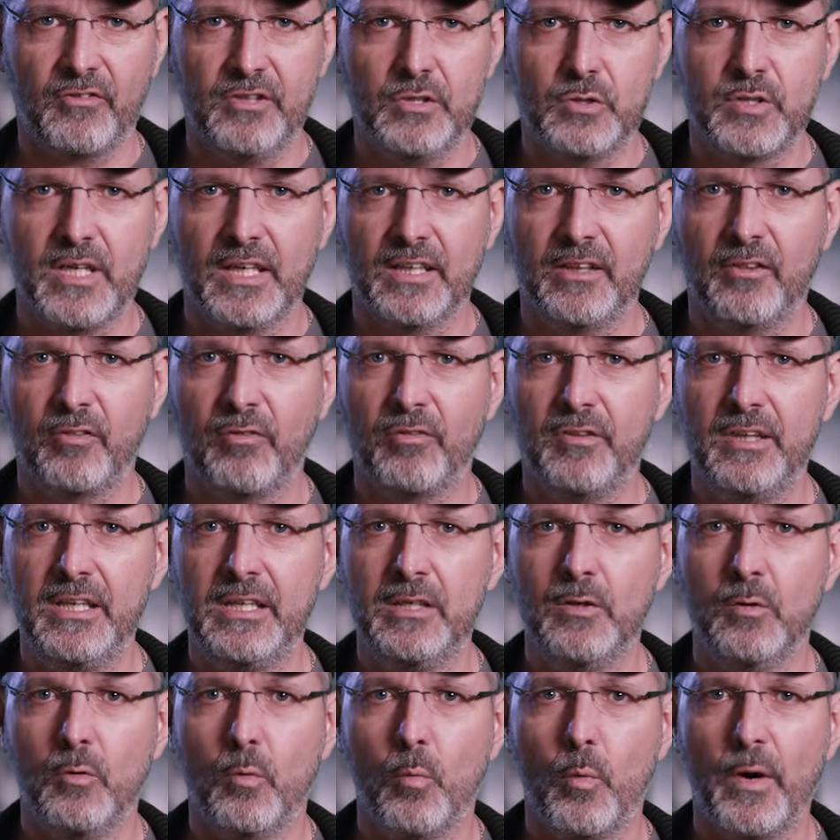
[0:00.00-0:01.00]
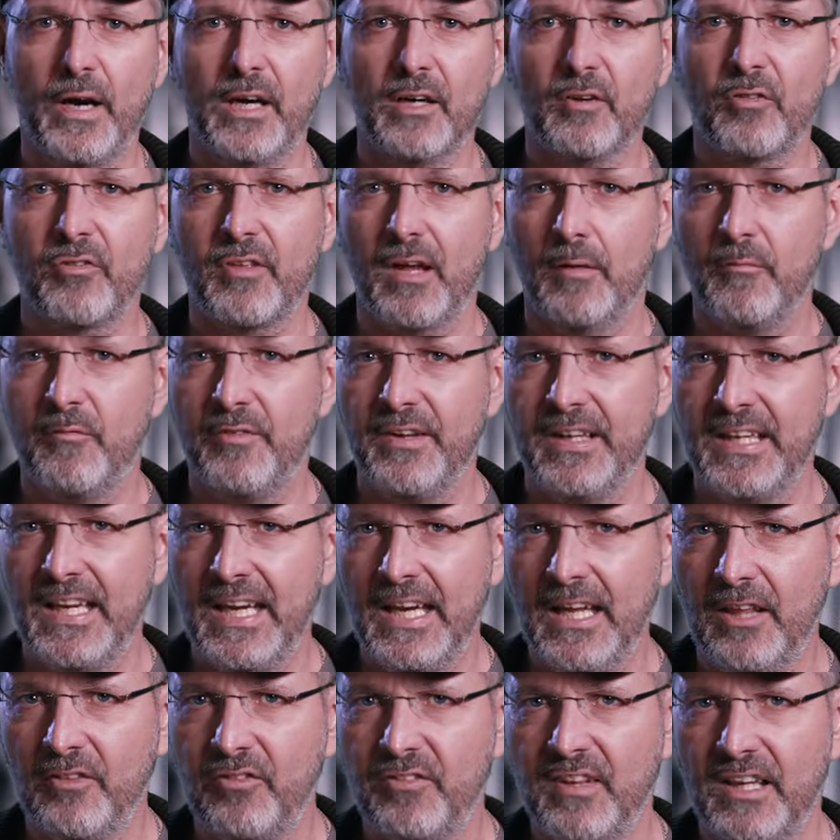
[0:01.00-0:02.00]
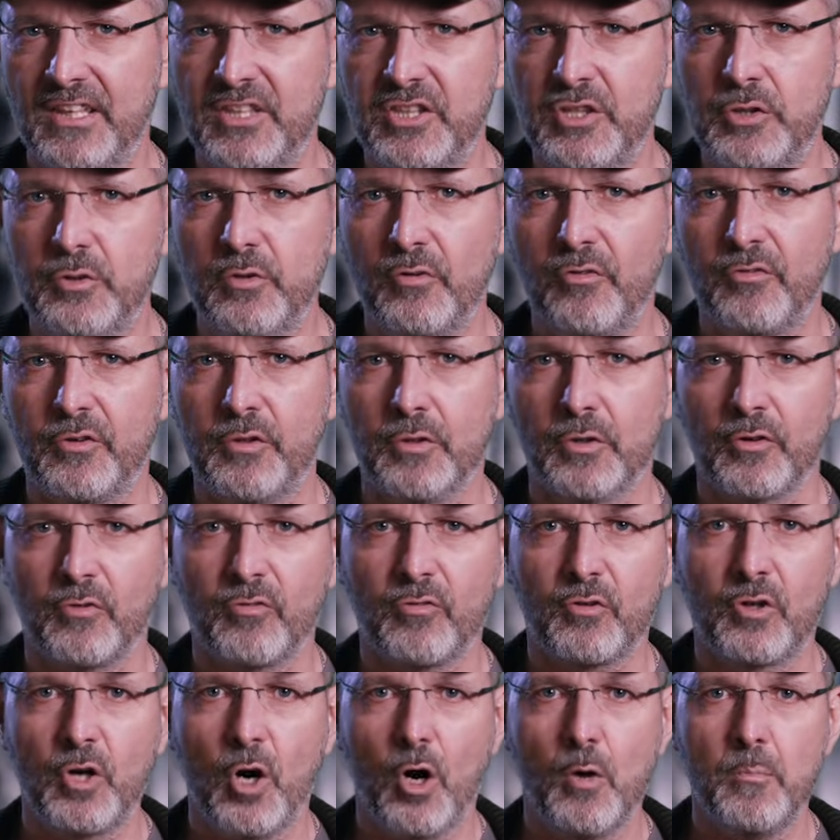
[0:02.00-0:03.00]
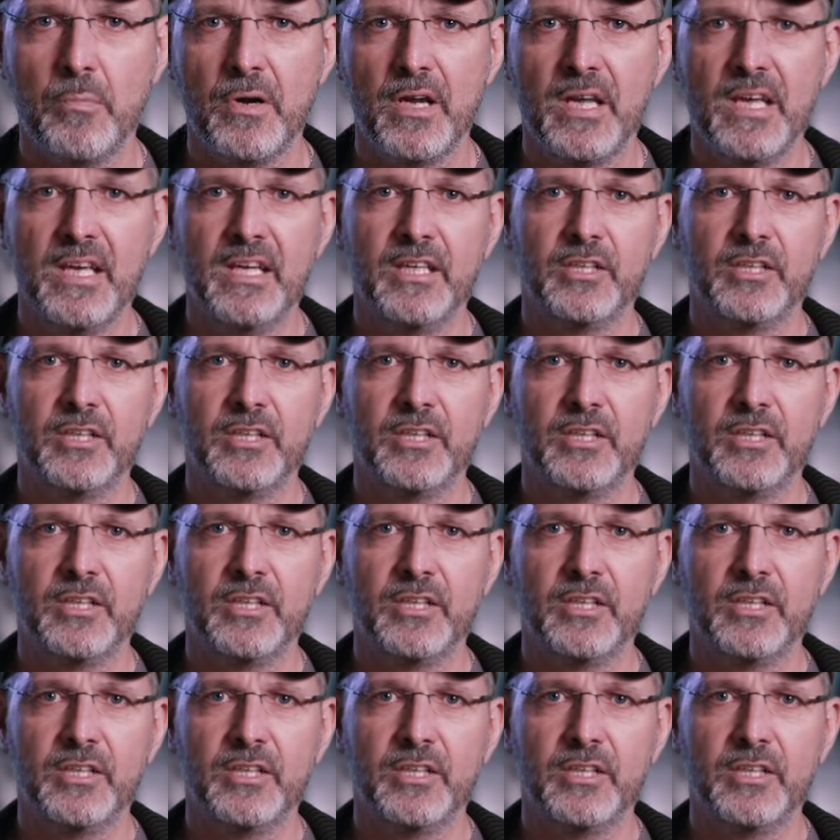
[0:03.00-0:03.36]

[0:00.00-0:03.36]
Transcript: you can see where something is and use your scope